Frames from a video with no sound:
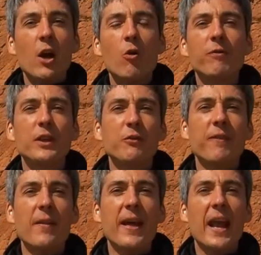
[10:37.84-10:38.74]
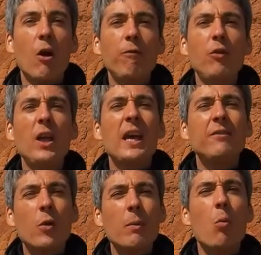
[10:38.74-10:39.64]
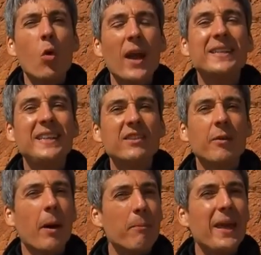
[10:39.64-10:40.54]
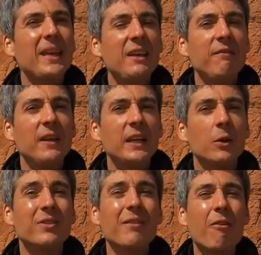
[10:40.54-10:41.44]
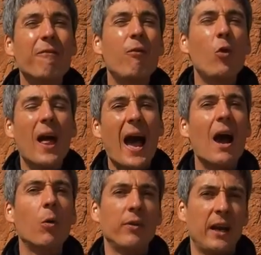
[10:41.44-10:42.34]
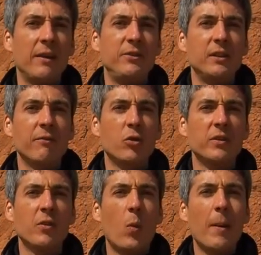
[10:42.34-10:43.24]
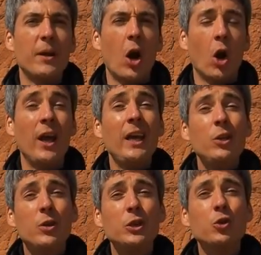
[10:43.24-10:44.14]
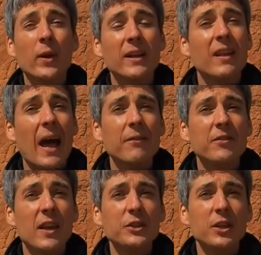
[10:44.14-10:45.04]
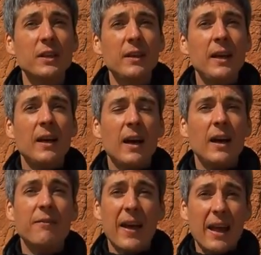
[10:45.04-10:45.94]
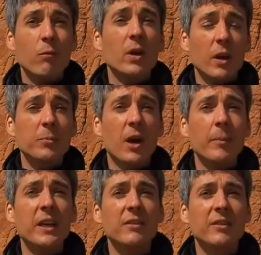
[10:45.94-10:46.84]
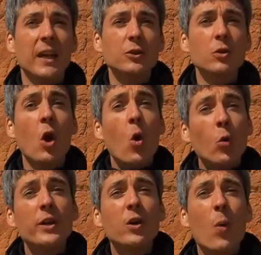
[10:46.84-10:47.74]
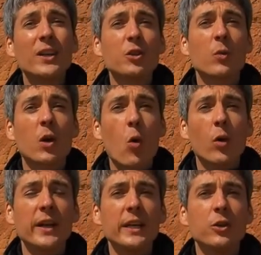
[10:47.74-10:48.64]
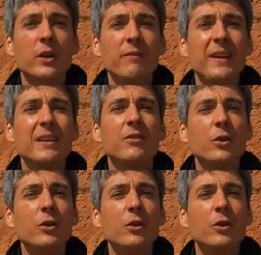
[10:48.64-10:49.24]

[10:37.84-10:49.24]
I hopefully you found that helpful. If you want more ideas about making videos, I have a full hour that I've delivered as a webinar. You can join a live session uh, if I have one upcoming and scheduled, or you can watch a recording at your convenience.